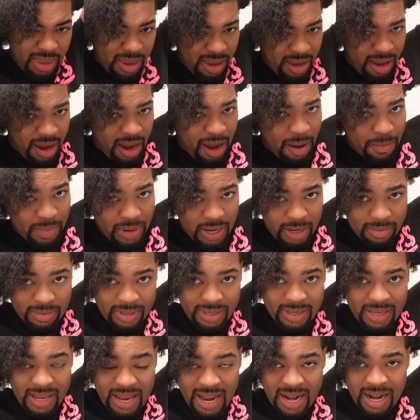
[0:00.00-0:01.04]
Yeah, I've been up
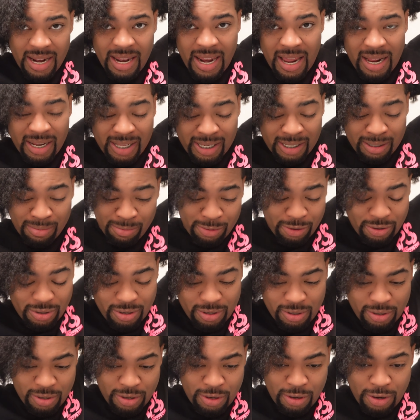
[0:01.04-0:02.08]
since 8 o'clock this
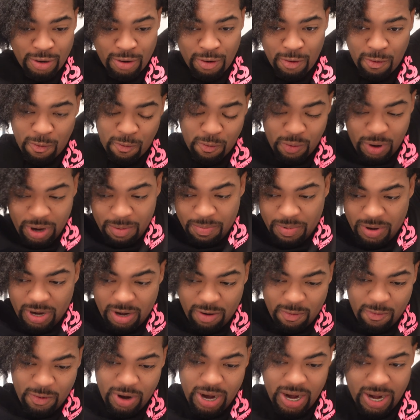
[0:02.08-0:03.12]
morning, ripping
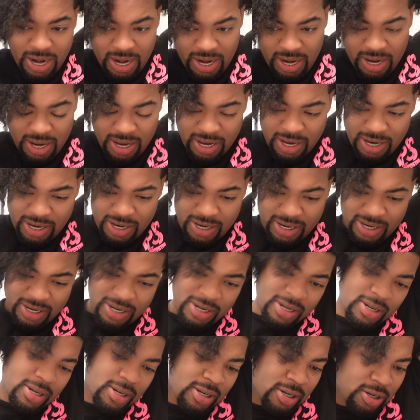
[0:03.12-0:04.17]
and running,
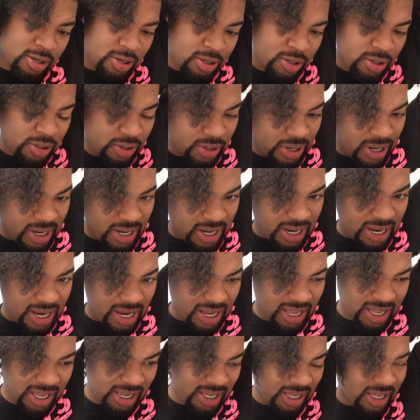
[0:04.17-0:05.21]
trying to
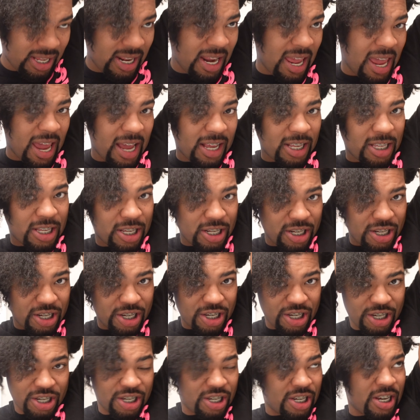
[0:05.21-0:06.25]
get the snacks and
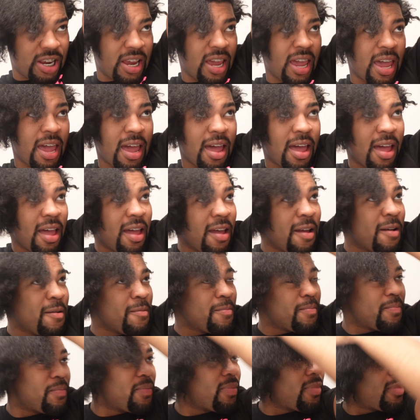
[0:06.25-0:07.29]
shit
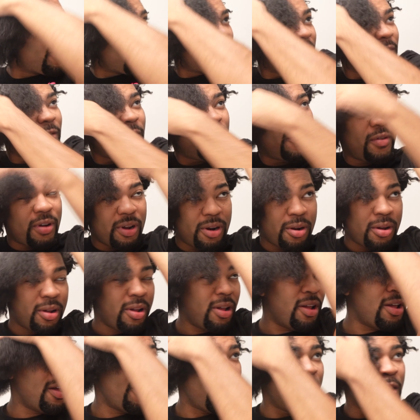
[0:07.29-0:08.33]
for the,
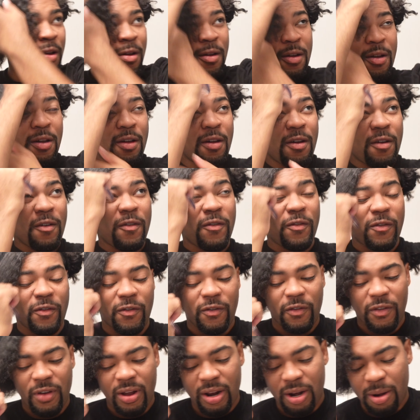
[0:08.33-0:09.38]

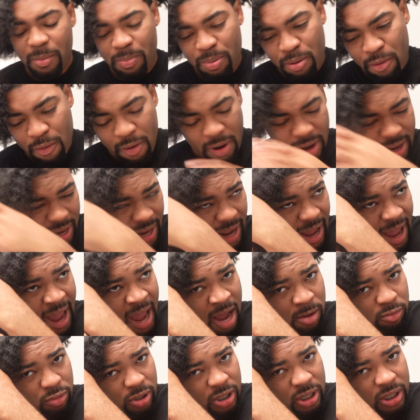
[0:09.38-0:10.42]
for the party.
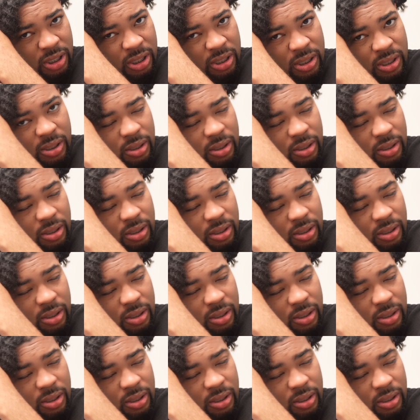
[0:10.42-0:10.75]
Ouch!